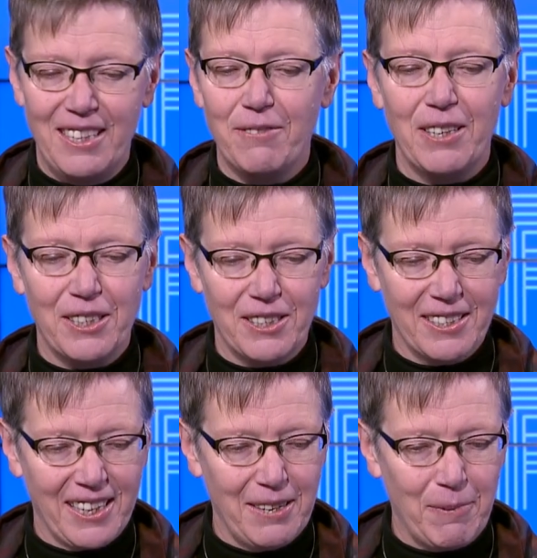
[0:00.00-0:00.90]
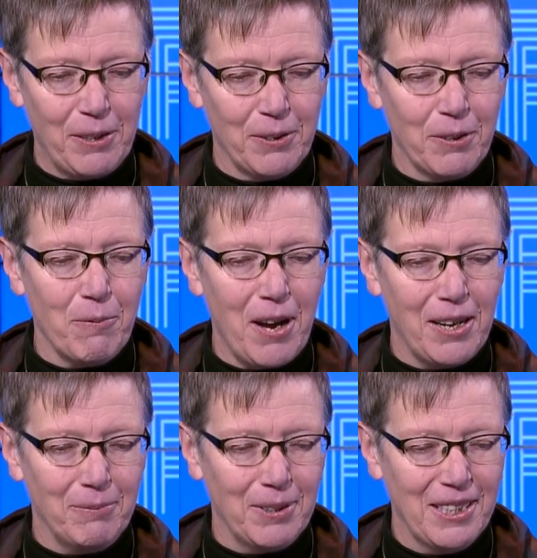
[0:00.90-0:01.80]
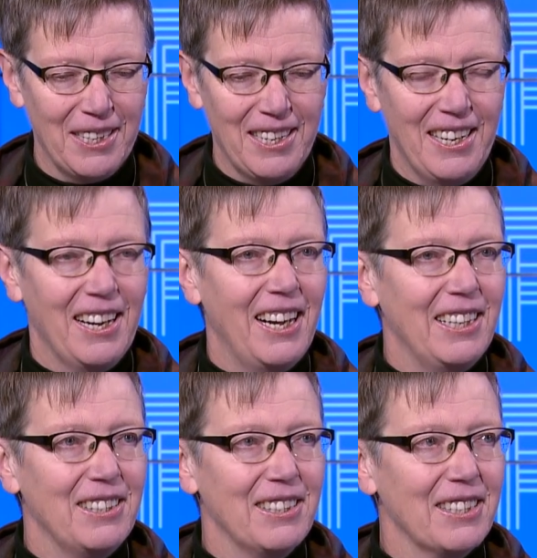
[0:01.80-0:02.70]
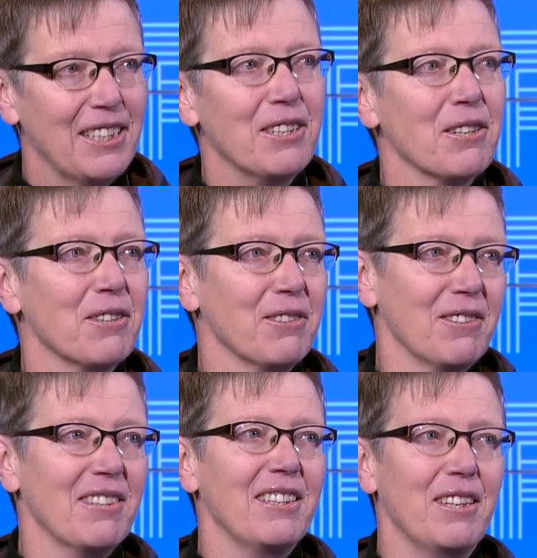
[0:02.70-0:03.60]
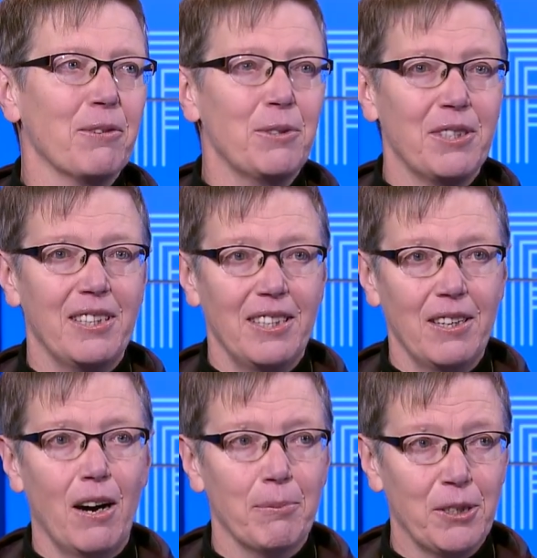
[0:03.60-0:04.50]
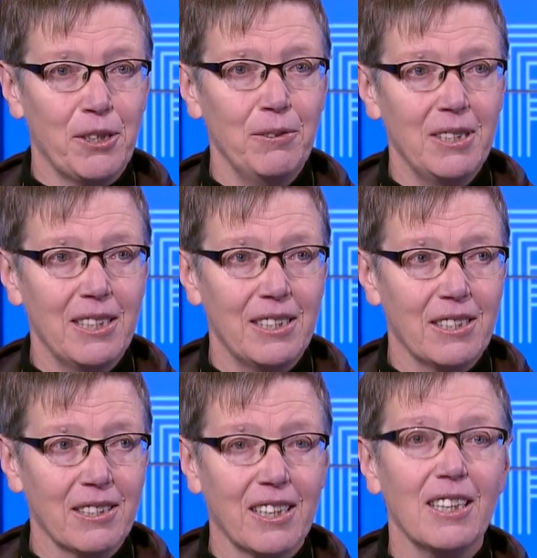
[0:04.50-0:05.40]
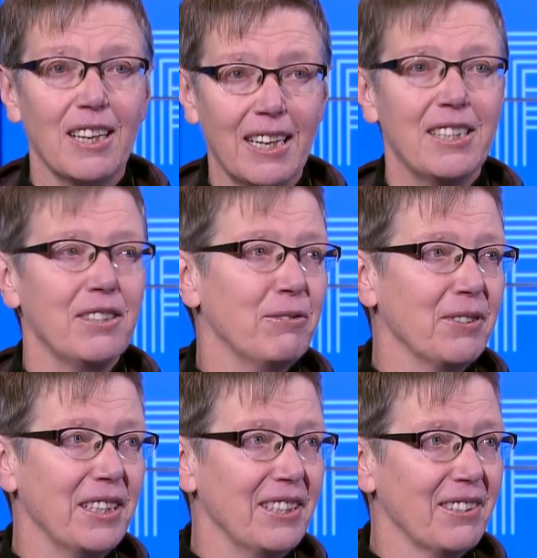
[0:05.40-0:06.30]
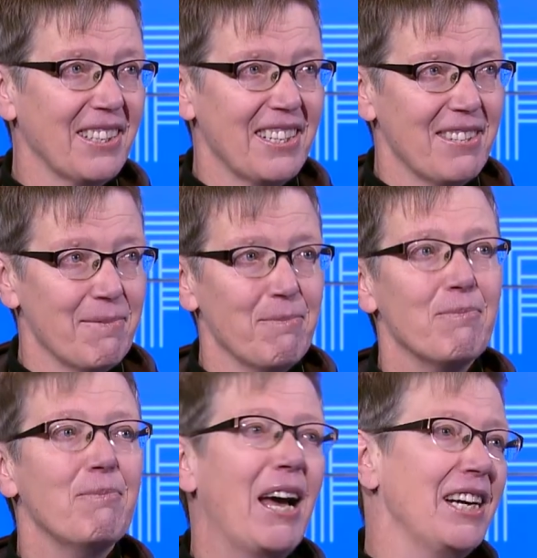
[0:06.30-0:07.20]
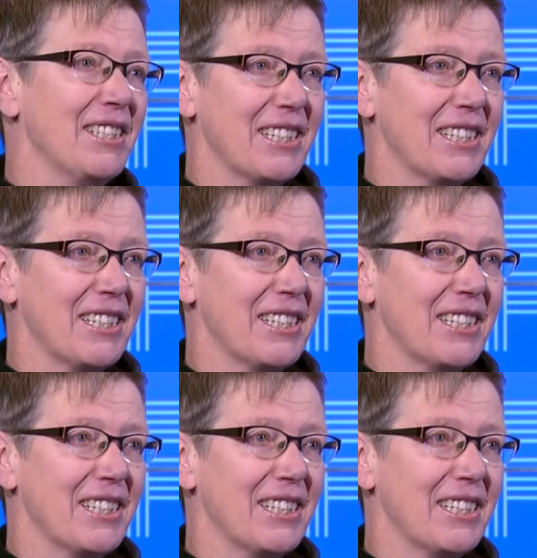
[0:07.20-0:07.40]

innovations came out the web. And here there was the opportunity to collectively band